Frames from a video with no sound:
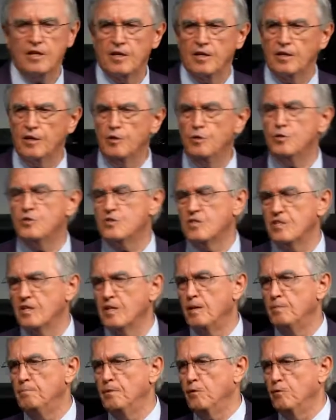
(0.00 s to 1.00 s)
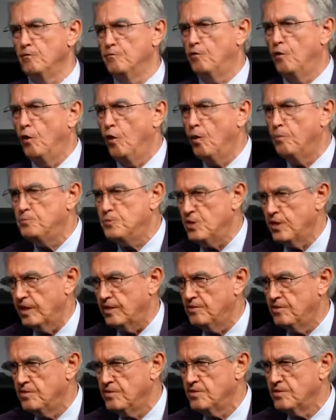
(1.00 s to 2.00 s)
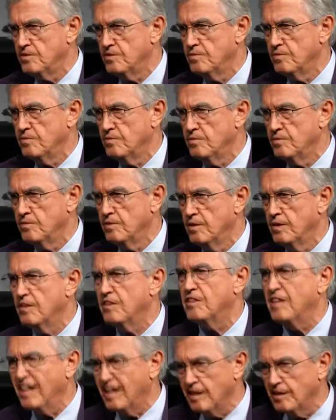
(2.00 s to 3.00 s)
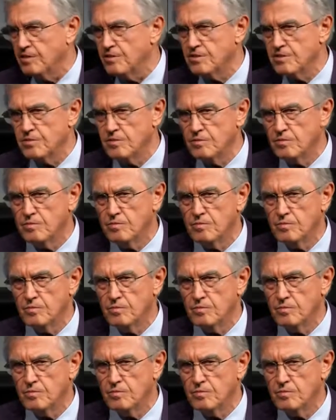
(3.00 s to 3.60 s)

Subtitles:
a huge number of objects, things.